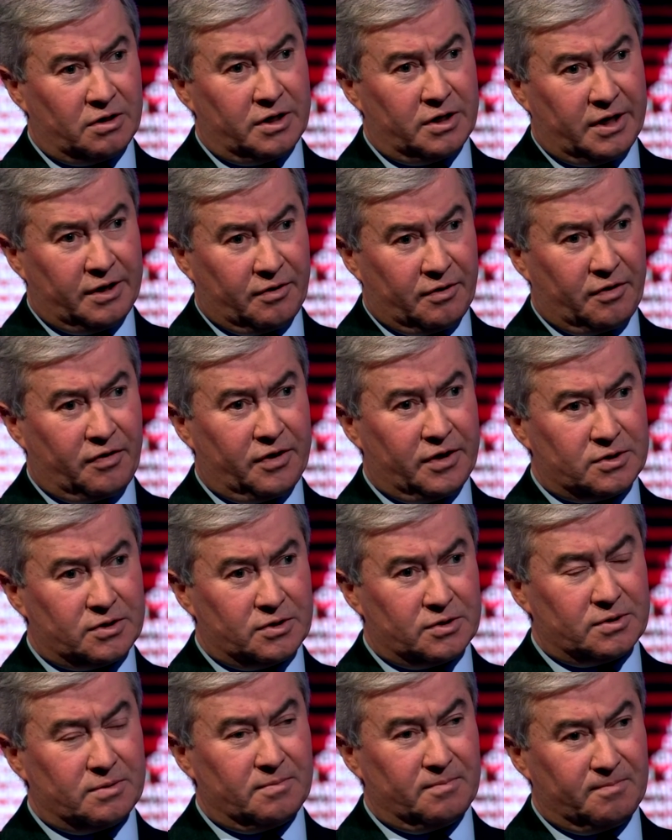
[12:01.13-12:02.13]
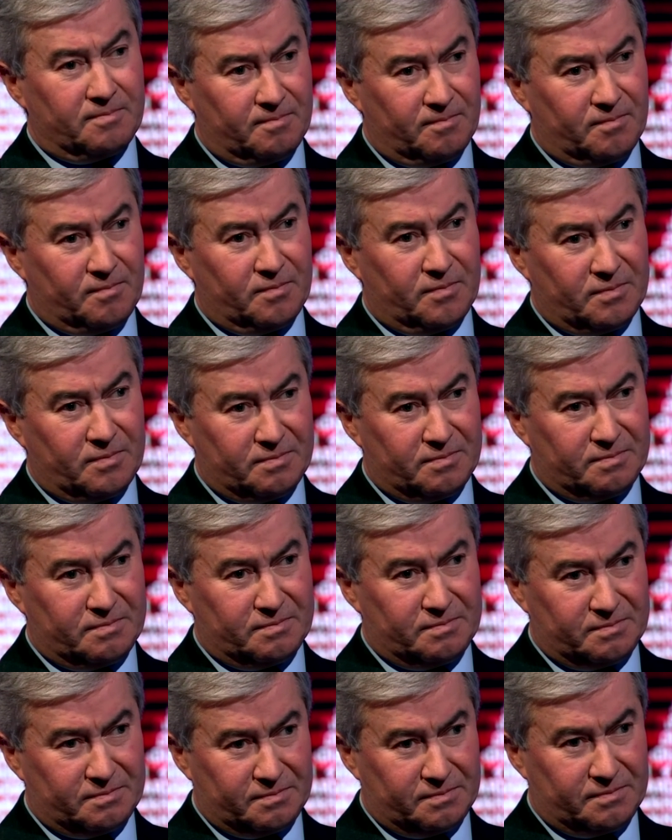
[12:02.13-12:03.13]
They're military men with no
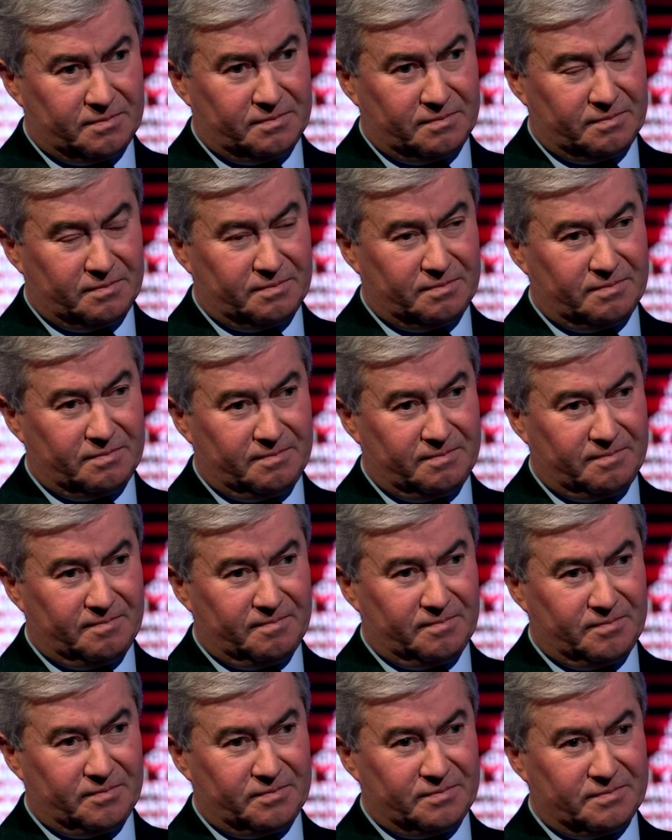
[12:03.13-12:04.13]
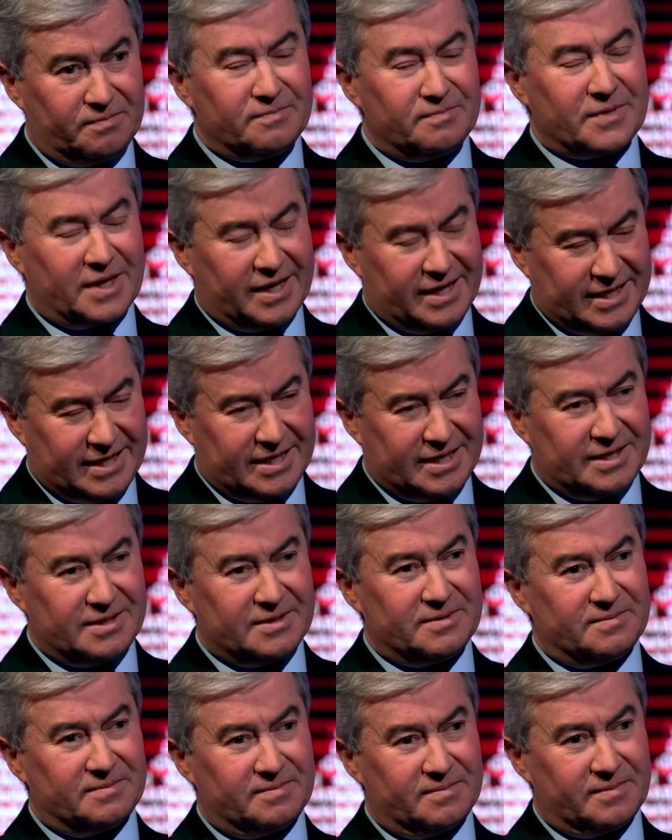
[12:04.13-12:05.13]
experience of statecraft or
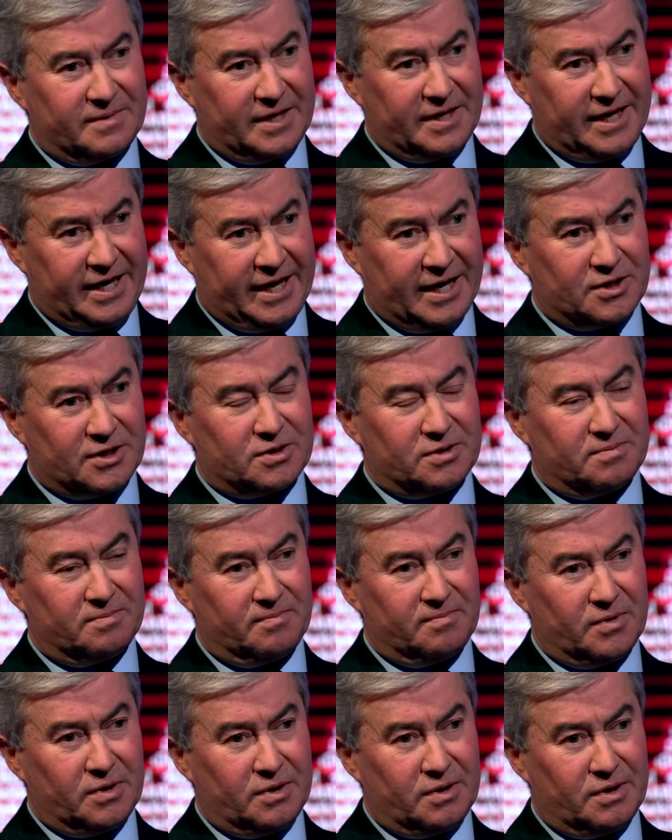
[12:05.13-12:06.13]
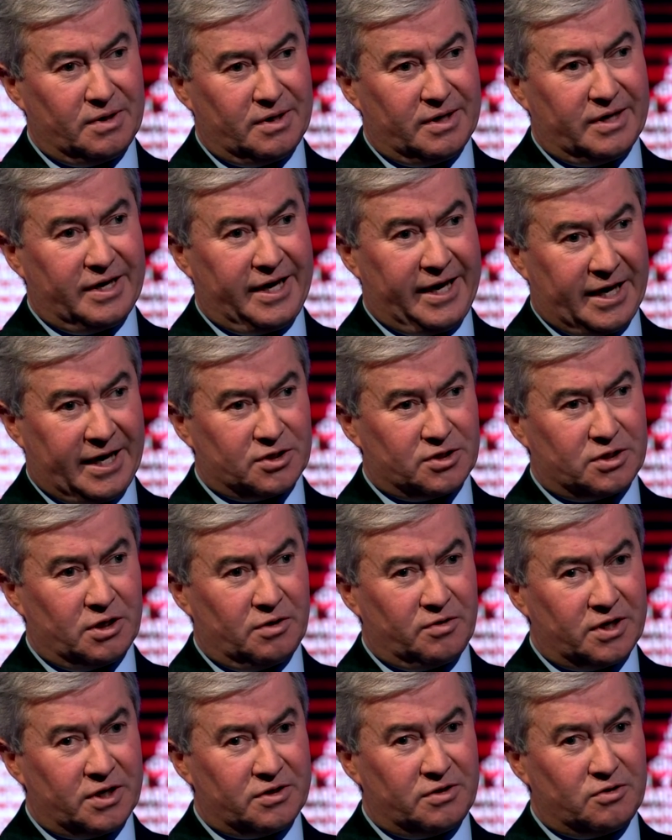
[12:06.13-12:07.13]
diplomacy whatsoever. Yes.
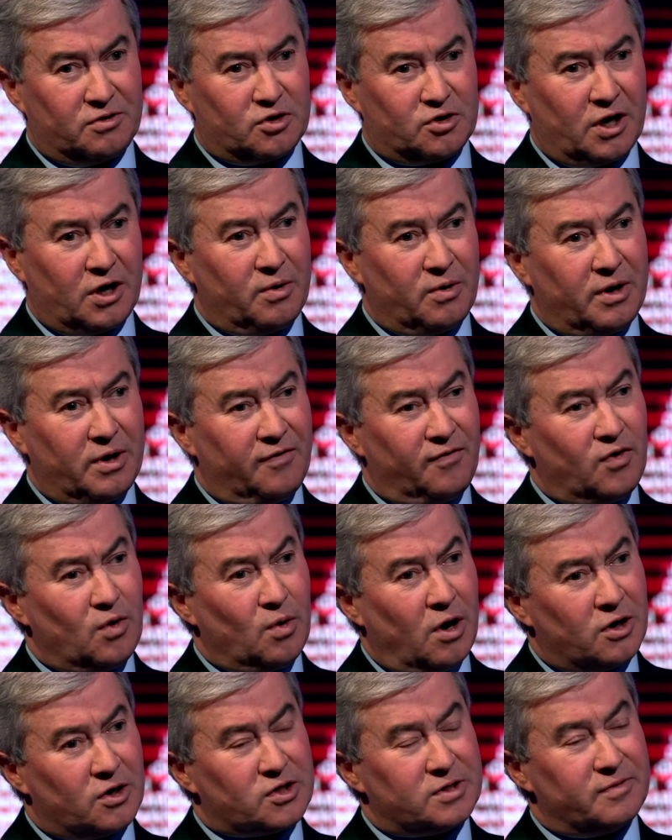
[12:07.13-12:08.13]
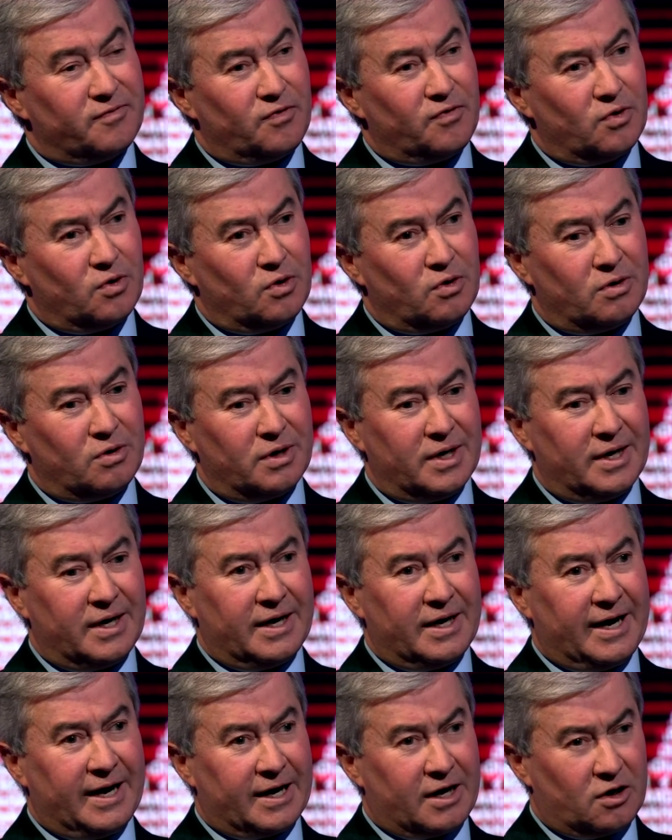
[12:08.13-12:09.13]
So if you ask them for
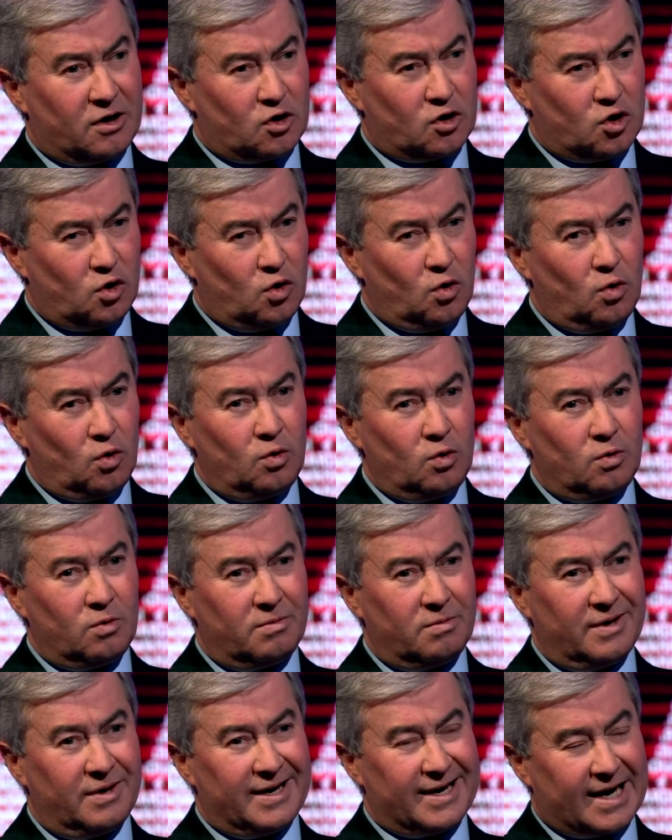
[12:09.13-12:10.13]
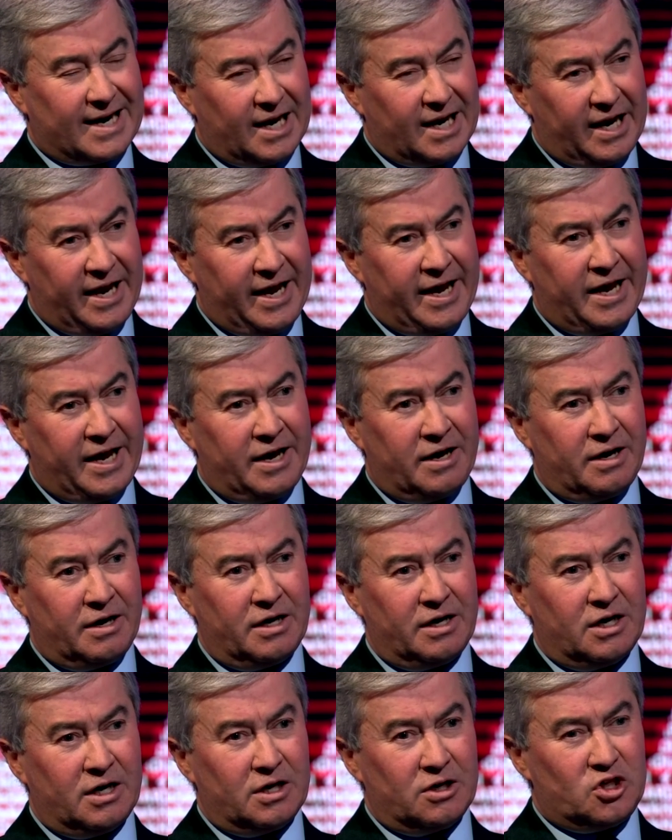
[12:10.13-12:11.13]
a cool,
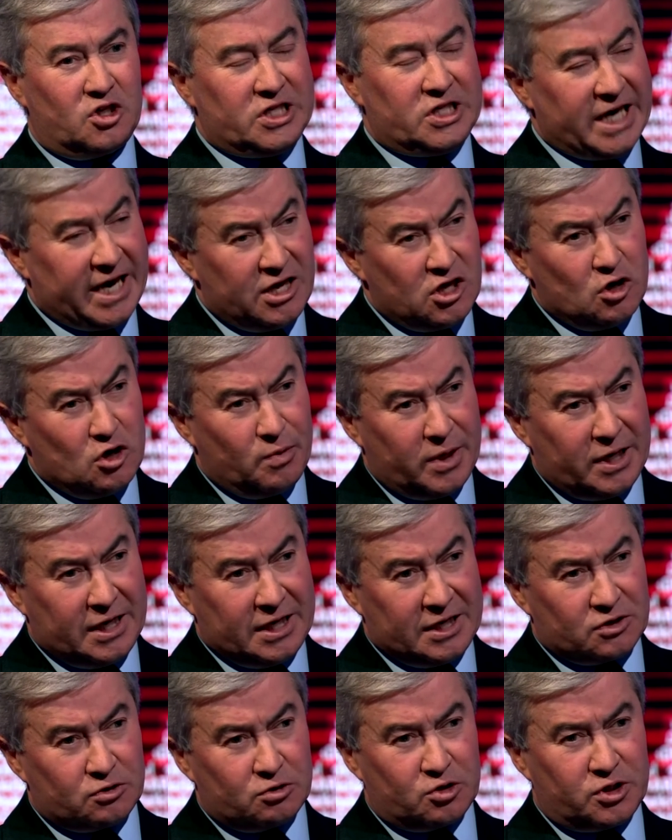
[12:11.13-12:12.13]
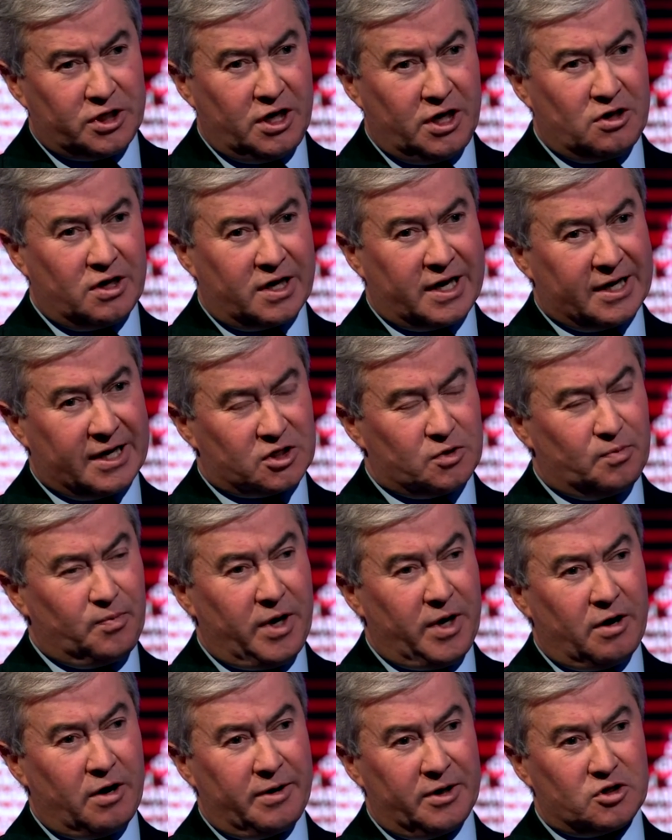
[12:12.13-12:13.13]
clear, genuinely strategic,
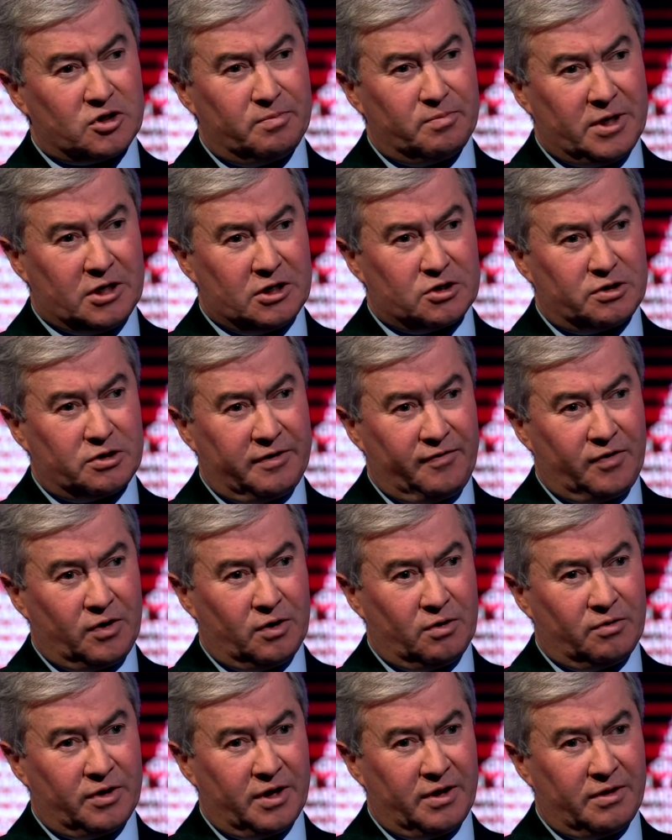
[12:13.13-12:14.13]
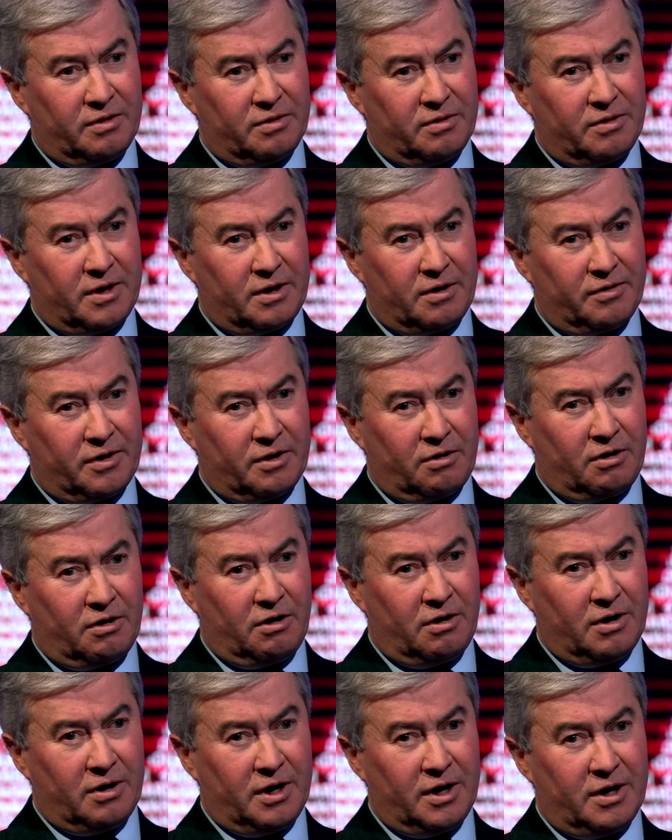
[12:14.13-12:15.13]
experienced military view, then there
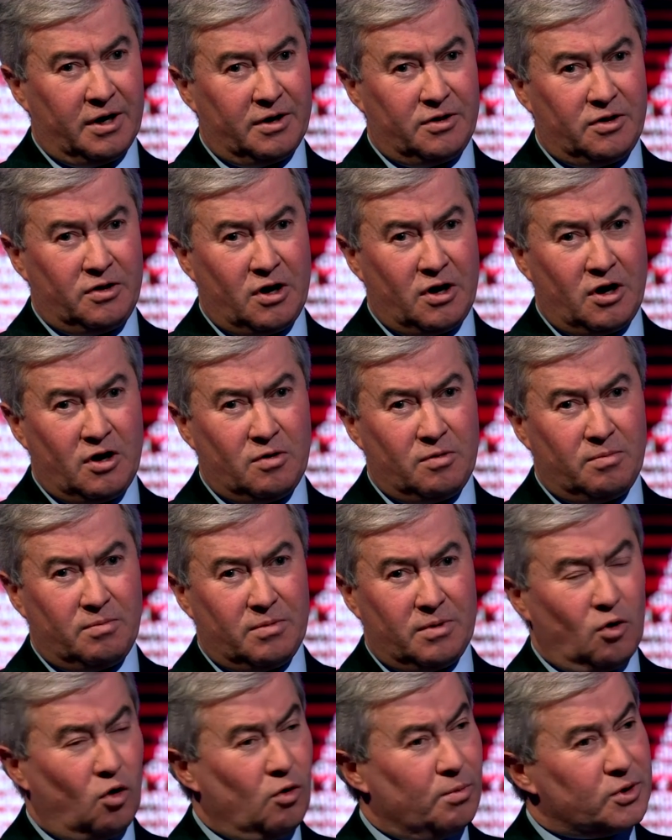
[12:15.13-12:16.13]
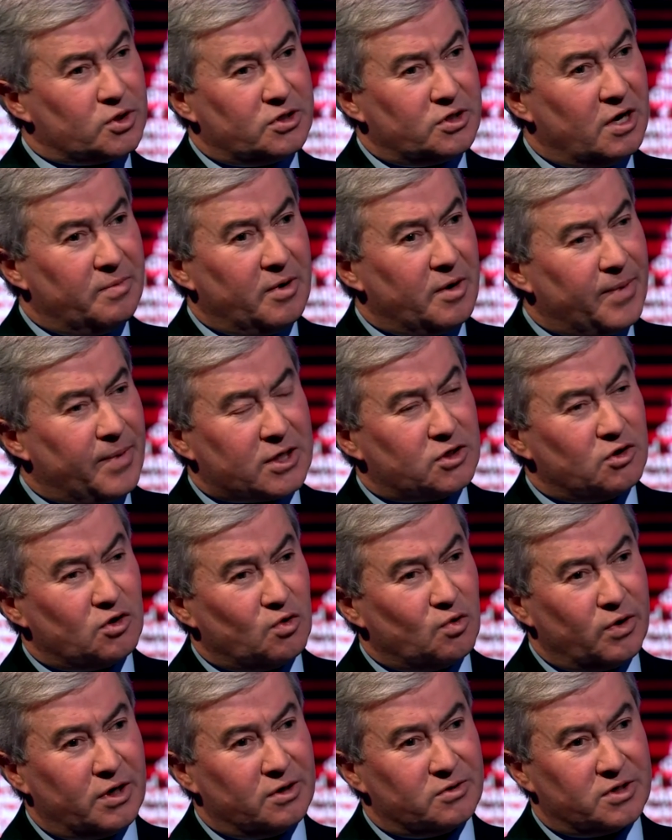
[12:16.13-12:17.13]
are almost nobody better in
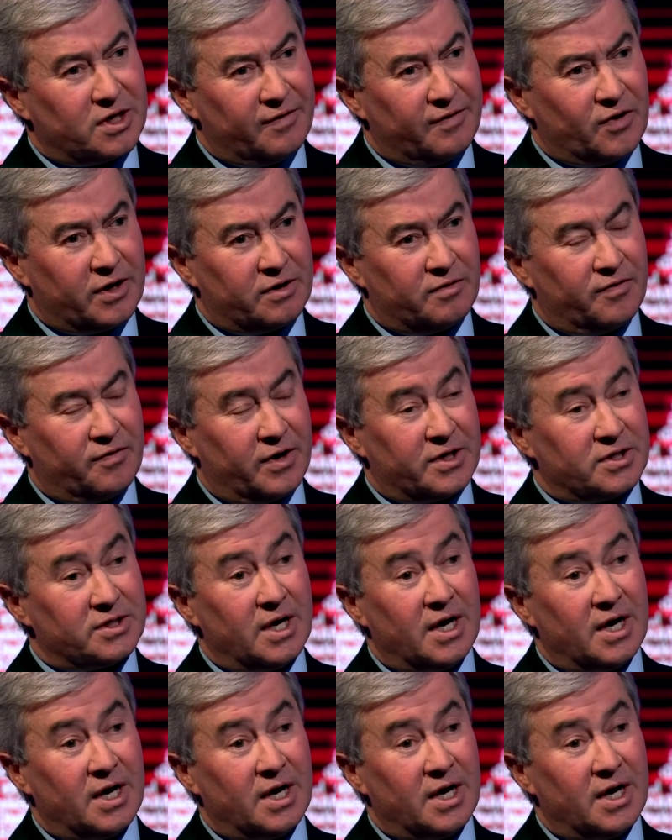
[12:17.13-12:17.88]
the world to give you that advice.